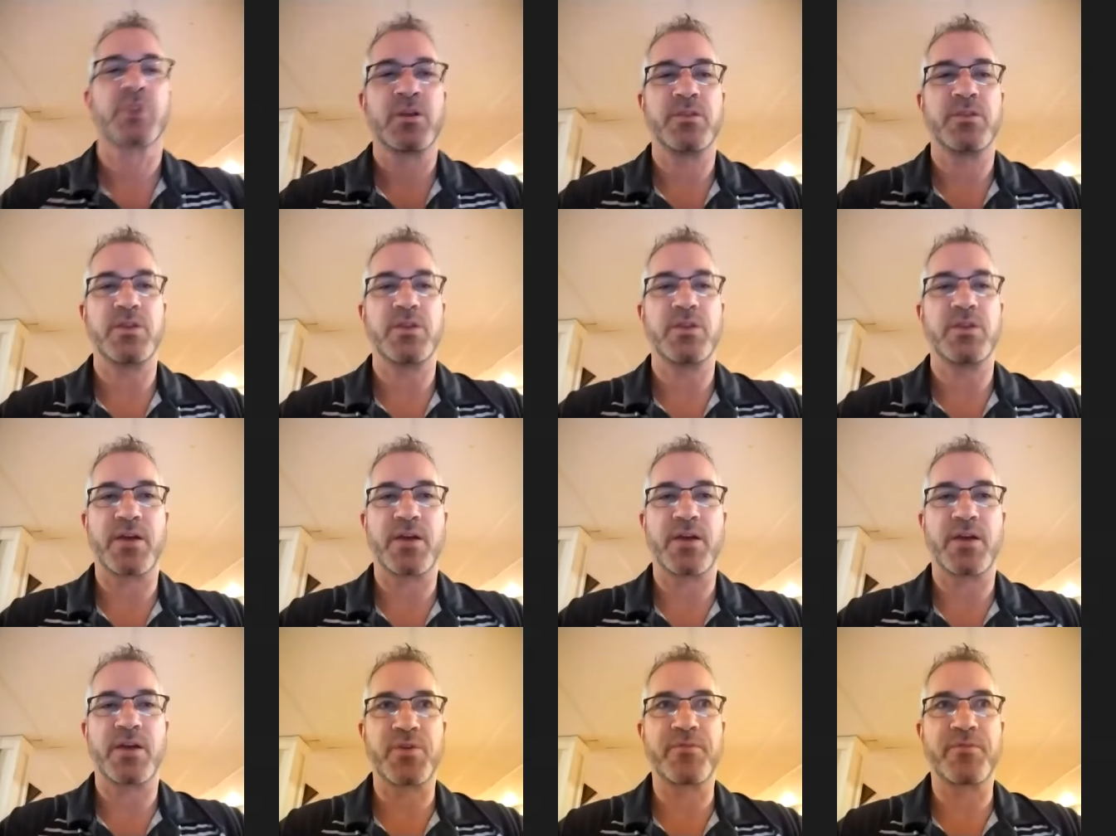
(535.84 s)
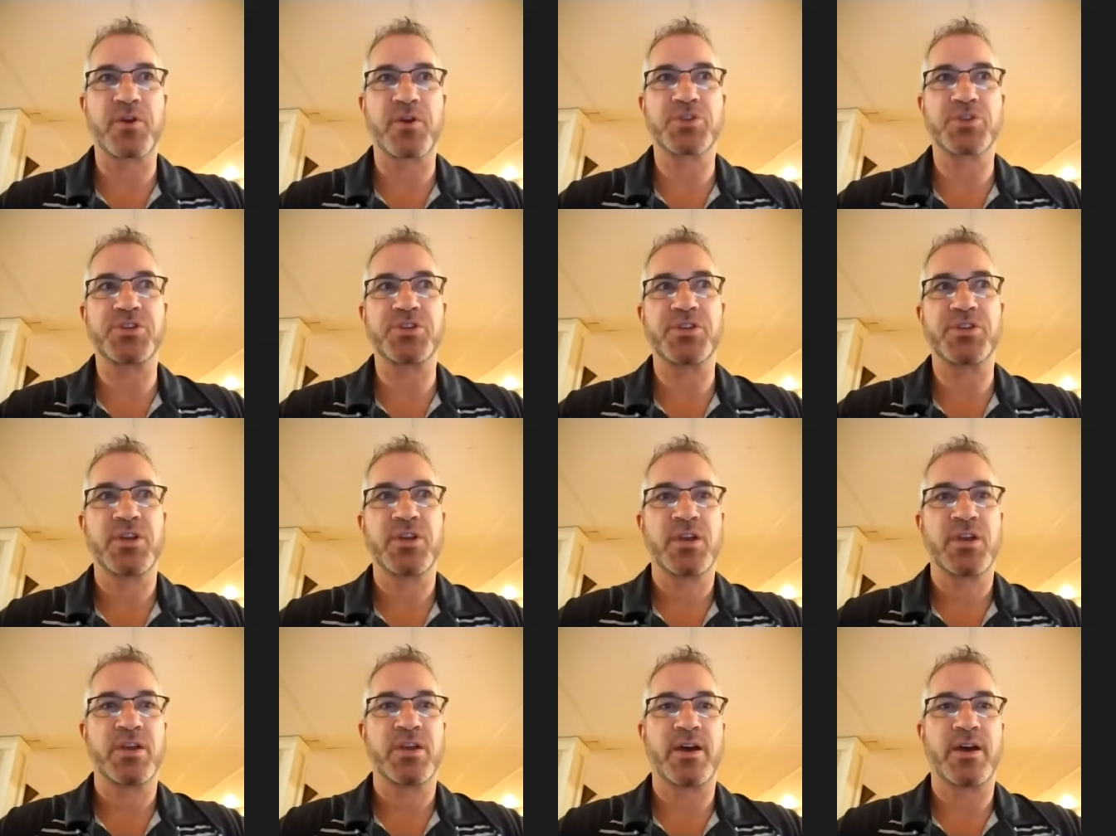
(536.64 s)
The uh, free version,
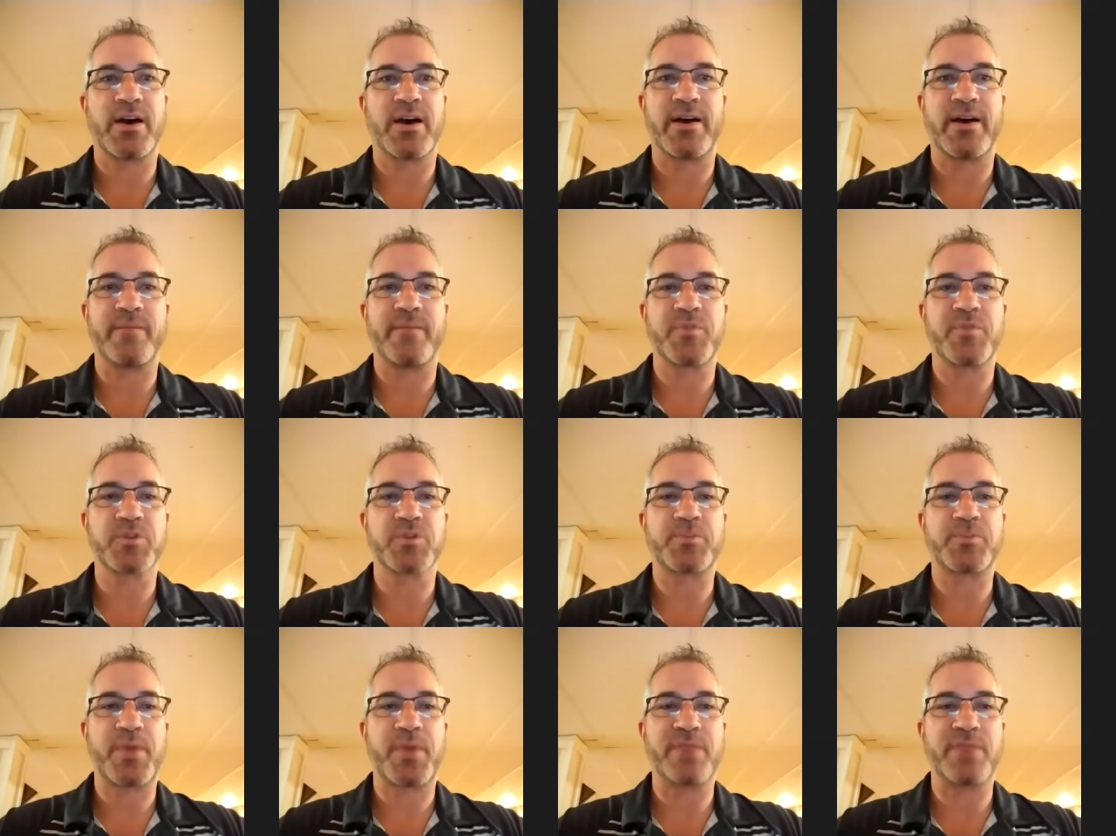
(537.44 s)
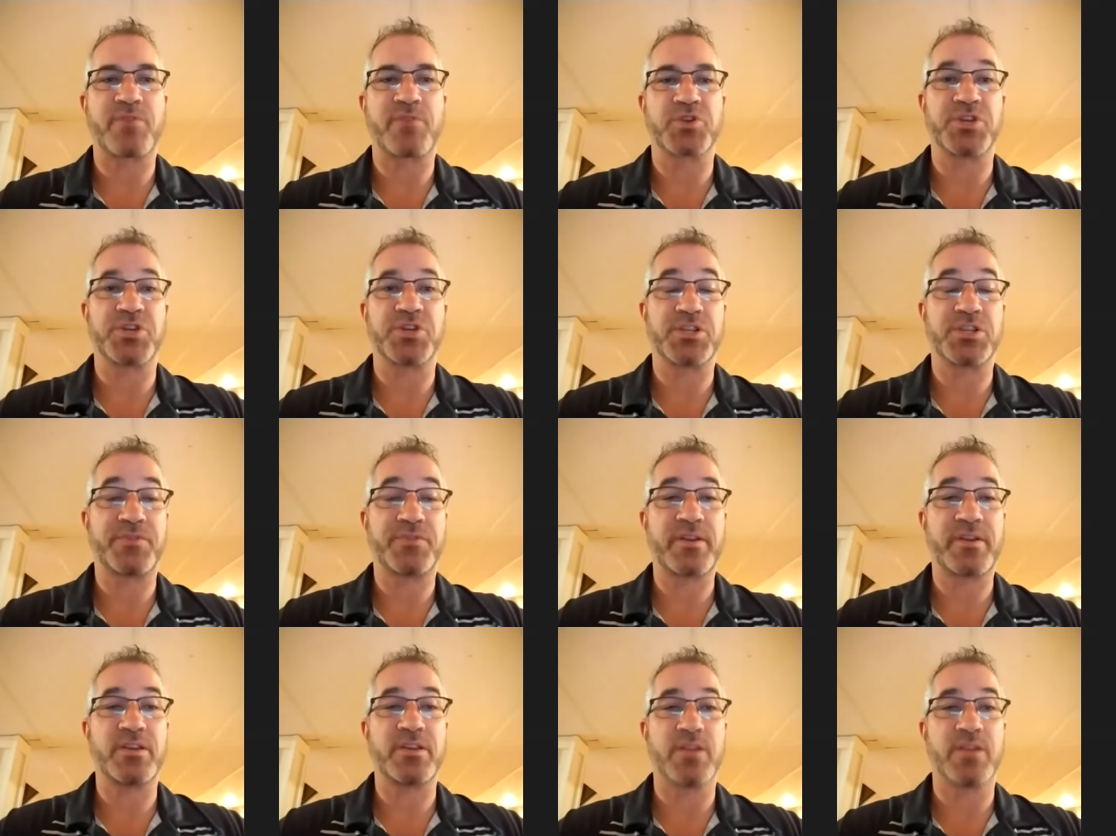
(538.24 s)
uh, there is a paid version. It's
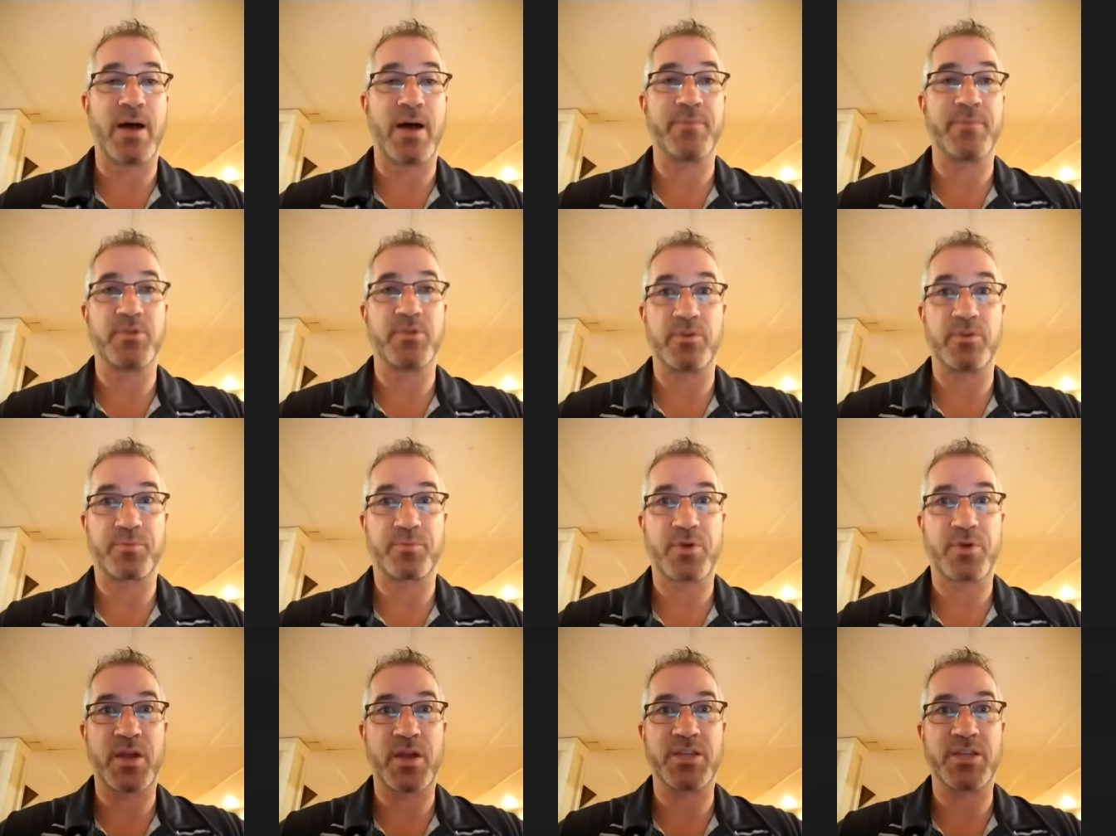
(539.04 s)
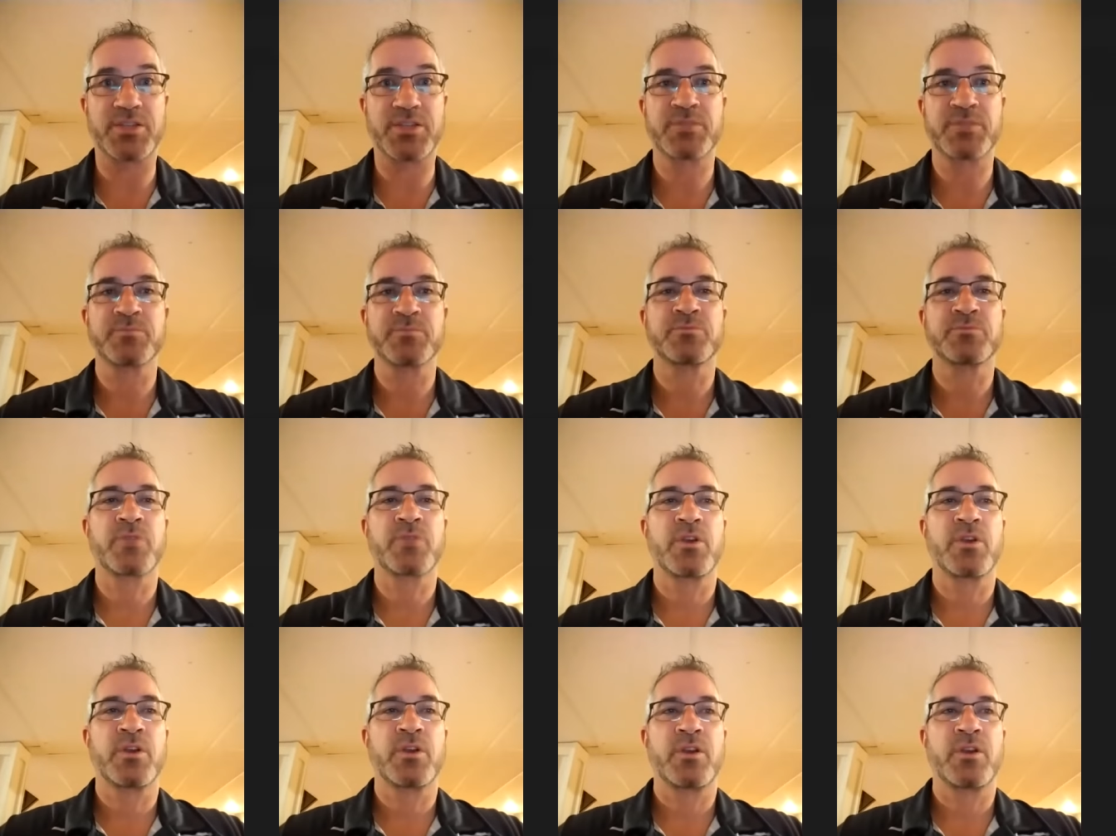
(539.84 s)
fairly nominal in price,
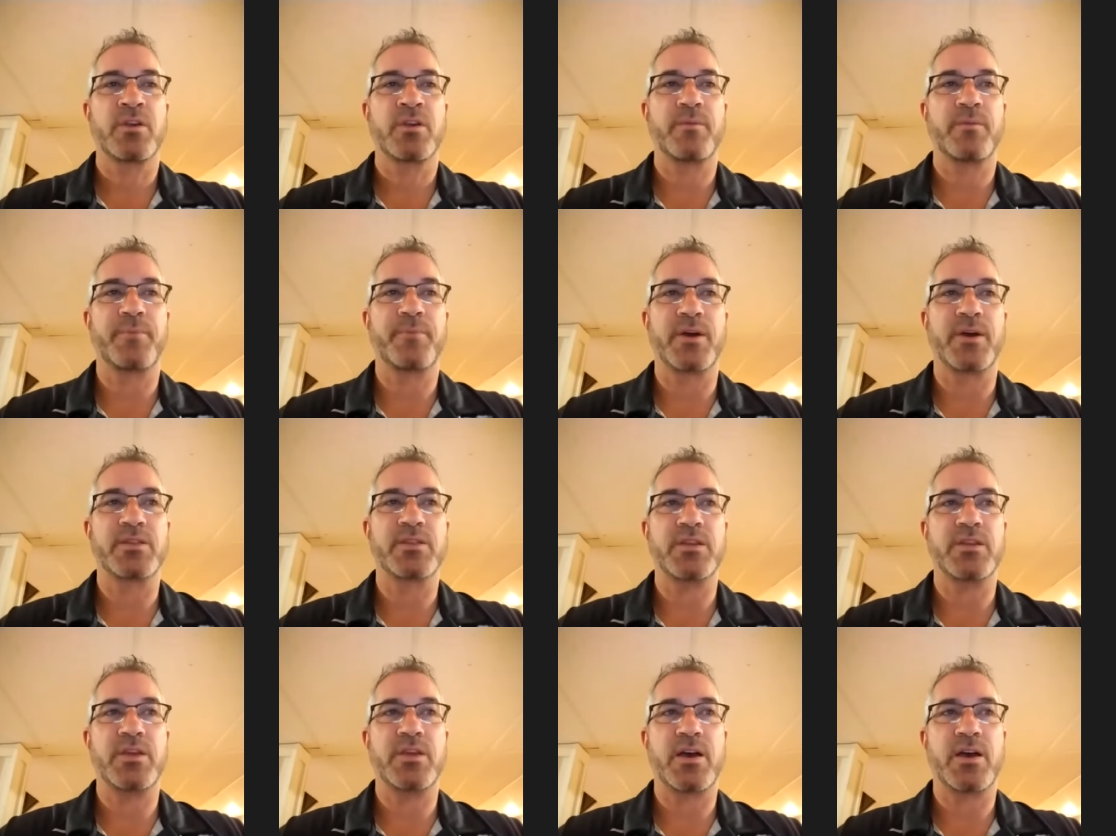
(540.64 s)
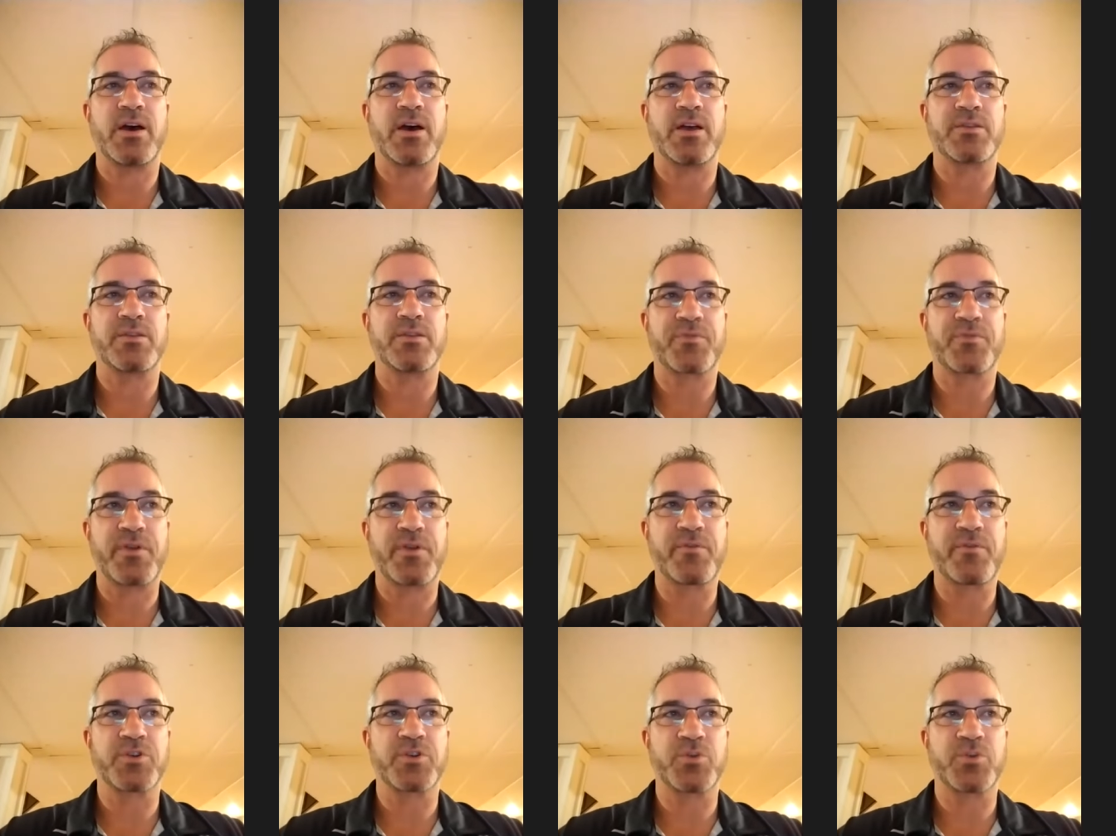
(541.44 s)
but the uh, the free
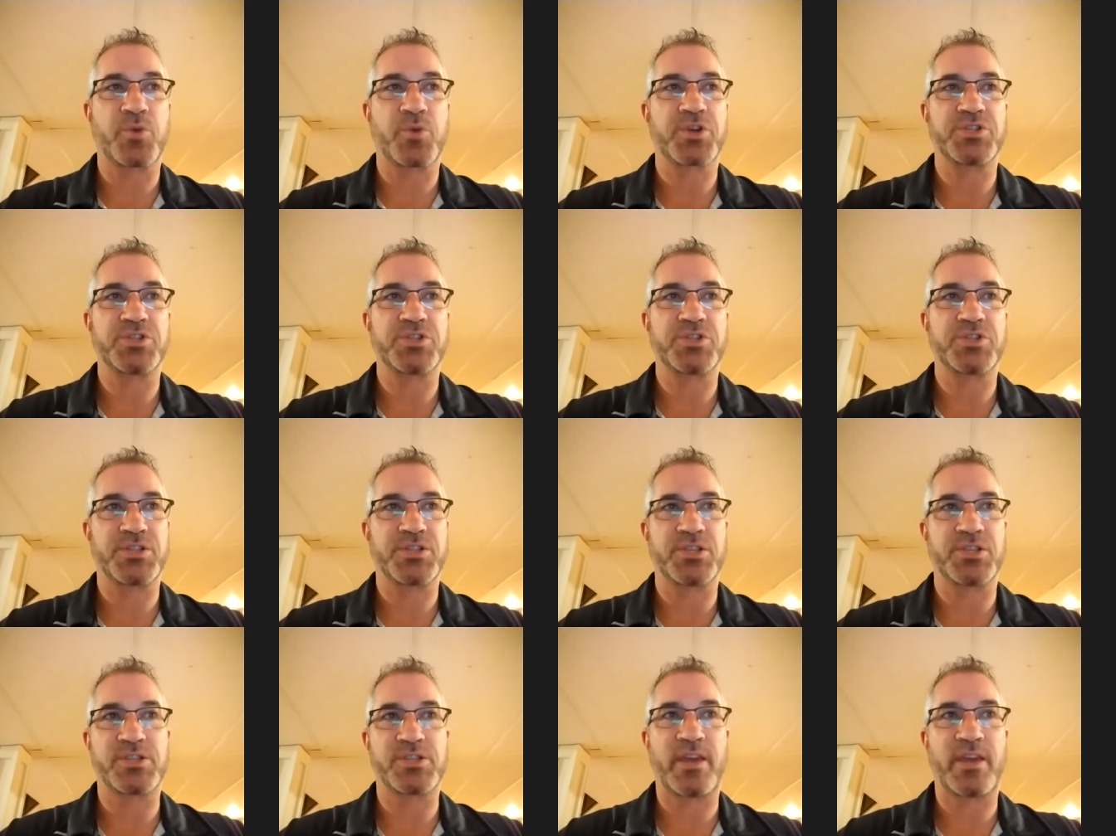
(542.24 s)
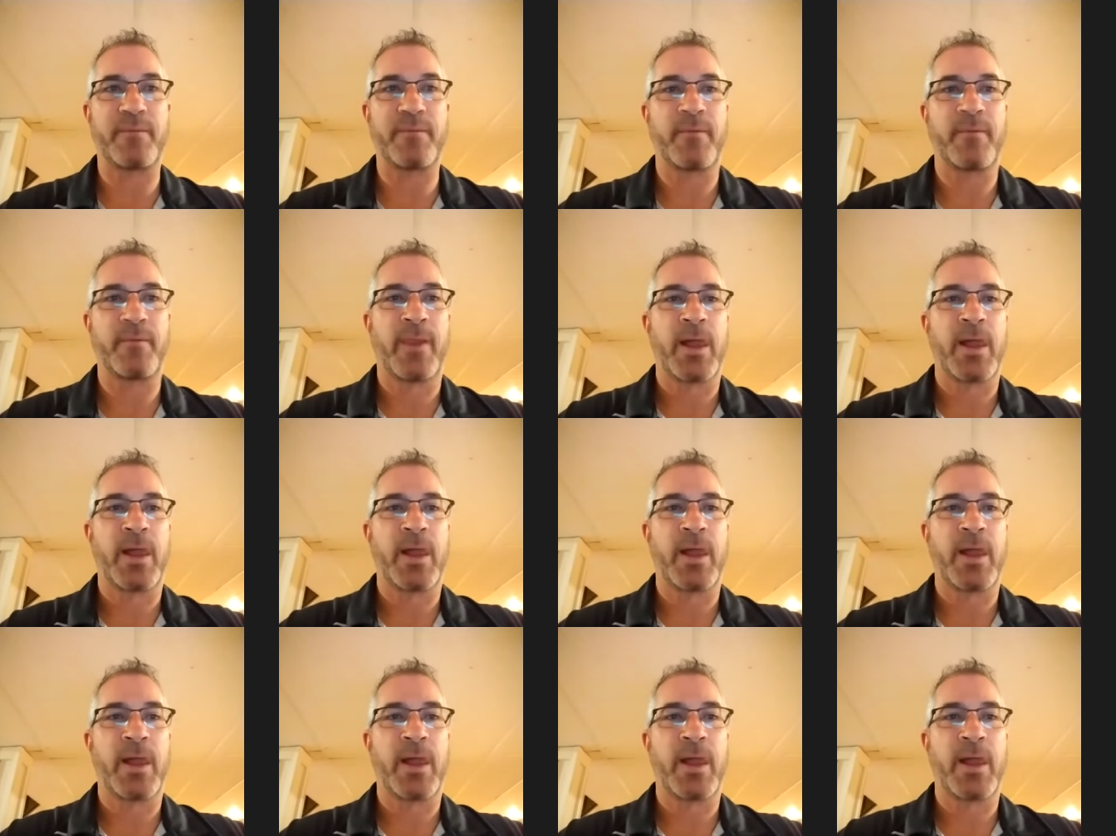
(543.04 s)
version works just the same.